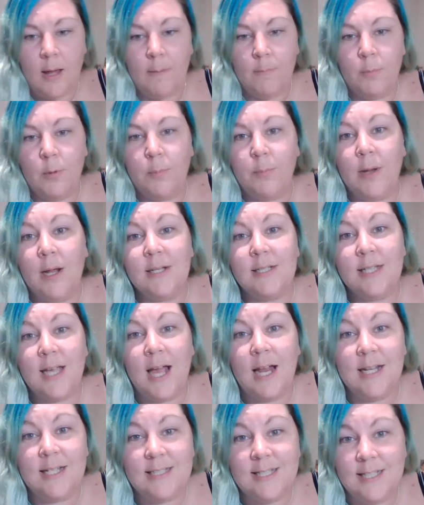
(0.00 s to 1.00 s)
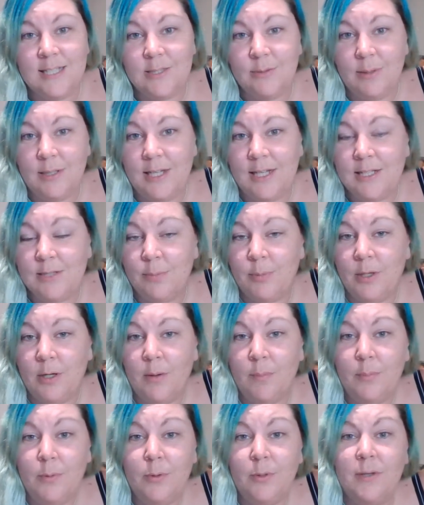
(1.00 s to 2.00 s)
What practicalities do we need to bring
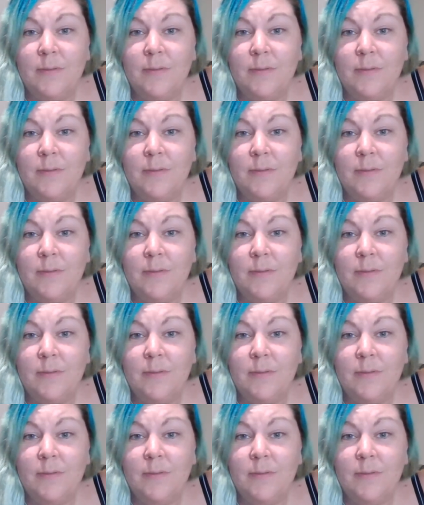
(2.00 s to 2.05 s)
on board?